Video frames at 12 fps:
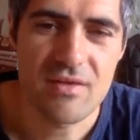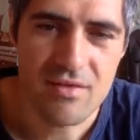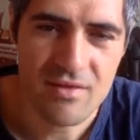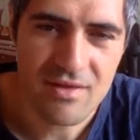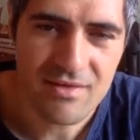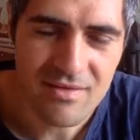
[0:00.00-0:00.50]

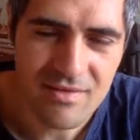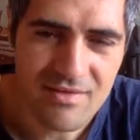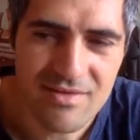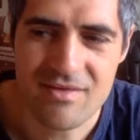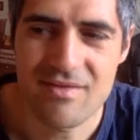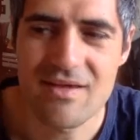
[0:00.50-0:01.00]
these this is
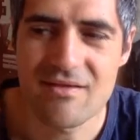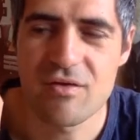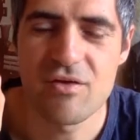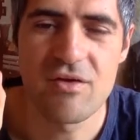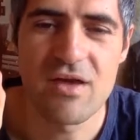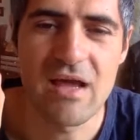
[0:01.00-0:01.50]
these are
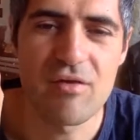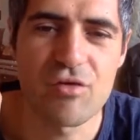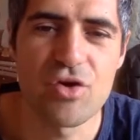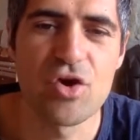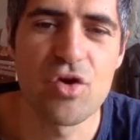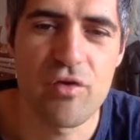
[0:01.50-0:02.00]
the
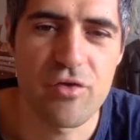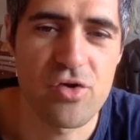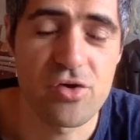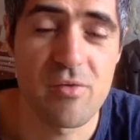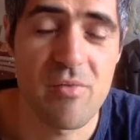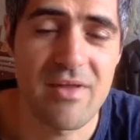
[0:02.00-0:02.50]
external
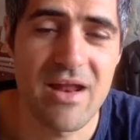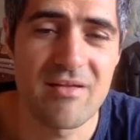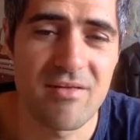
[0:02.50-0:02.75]
circumstances